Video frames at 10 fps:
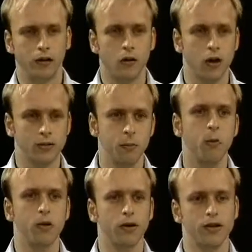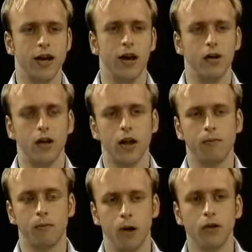held across borders now. A
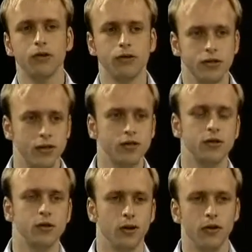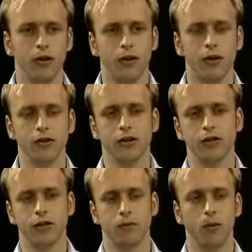lot of brothers and sisters who live on
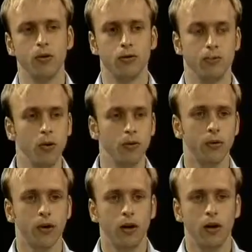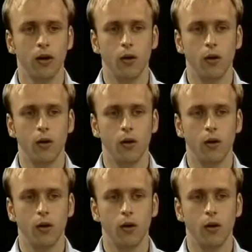other sides of the borders are both,